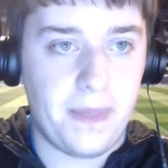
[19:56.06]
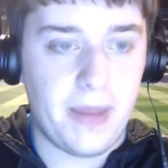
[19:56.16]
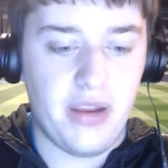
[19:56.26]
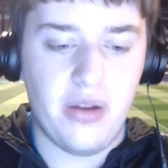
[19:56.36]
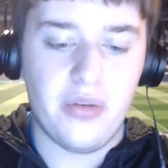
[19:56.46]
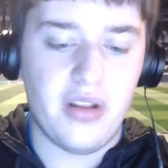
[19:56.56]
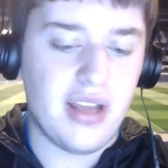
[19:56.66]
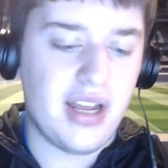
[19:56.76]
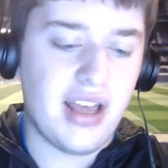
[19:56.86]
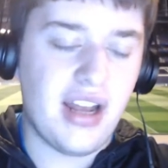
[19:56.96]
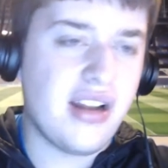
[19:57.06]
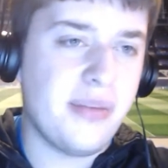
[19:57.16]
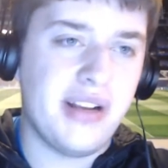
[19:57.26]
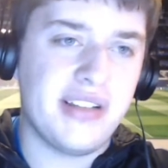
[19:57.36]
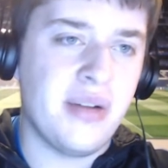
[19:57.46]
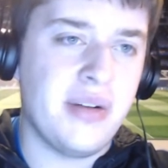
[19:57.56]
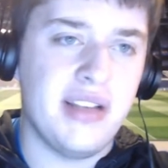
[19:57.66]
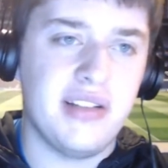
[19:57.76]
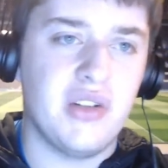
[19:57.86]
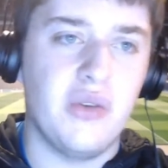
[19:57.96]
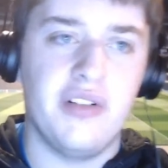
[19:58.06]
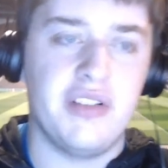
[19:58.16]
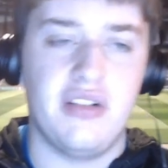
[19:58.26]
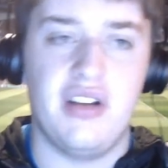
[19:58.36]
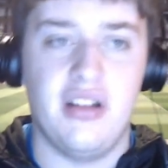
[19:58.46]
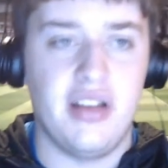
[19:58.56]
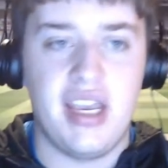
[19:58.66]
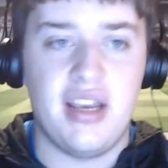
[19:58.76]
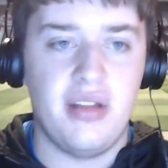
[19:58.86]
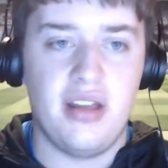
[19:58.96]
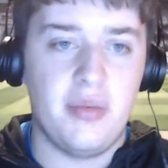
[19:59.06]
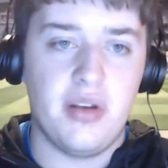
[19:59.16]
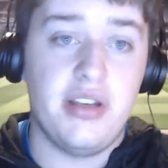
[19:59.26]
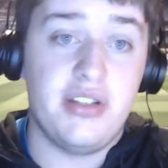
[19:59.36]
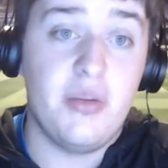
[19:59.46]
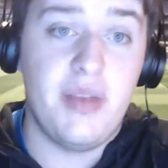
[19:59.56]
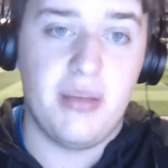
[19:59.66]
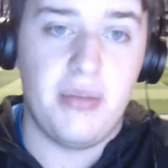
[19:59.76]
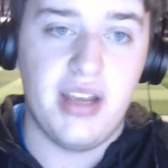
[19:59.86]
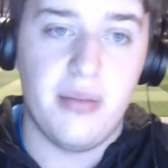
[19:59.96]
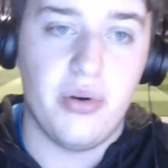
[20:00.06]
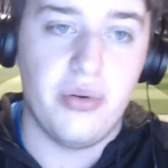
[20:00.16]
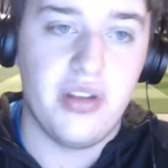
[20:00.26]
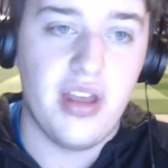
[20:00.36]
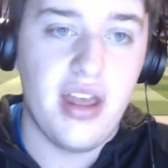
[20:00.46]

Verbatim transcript: you know, a, a lot of wingers nowadays are so versatile. Like he, could, I assume he can play on both.